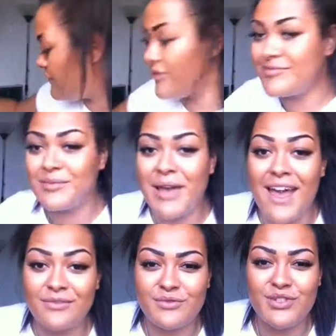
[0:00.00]
From the
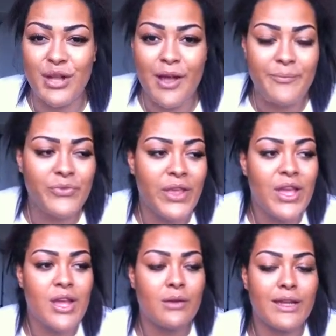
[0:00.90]
pound shop,
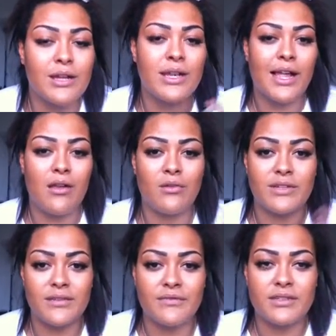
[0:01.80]
we got like all
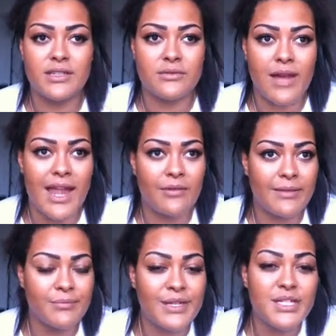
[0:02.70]
different little
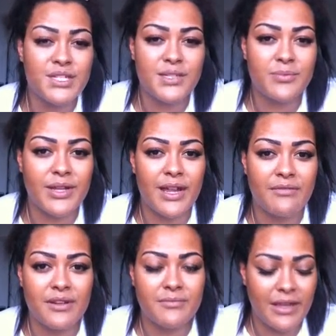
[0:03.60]
Halloween bits just to put in our
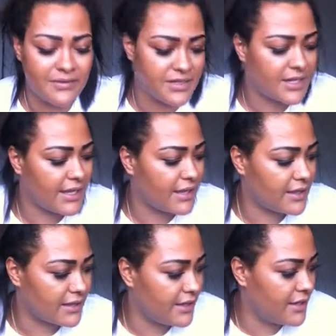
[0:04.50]
room. We haven't done it yet
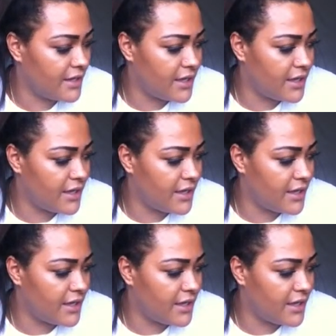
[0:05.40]
though.